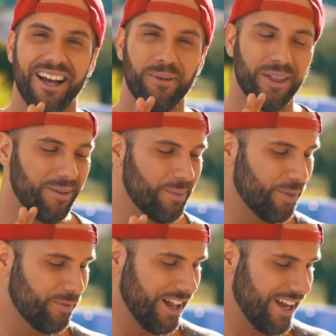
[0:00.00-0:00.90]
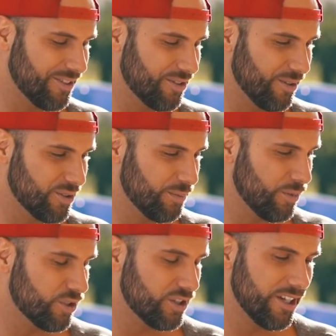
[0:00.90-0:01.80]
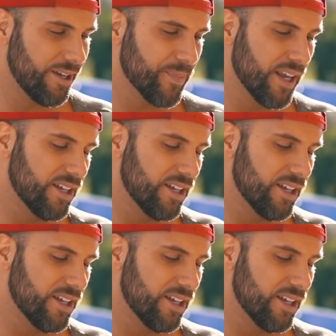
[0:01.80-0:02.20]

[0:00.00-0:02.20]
with flying drones commercially.